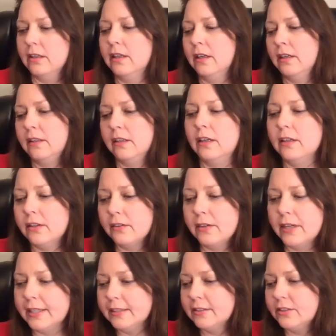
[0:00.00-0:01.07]

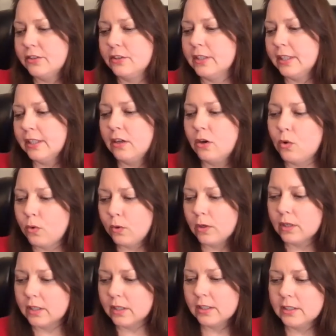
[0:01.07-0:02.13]
unauthorized, dirty
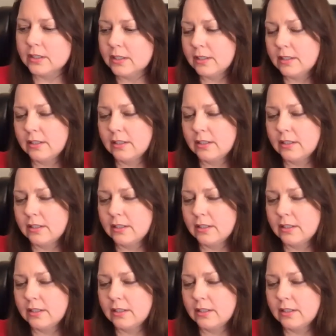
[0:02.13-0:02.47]
cords.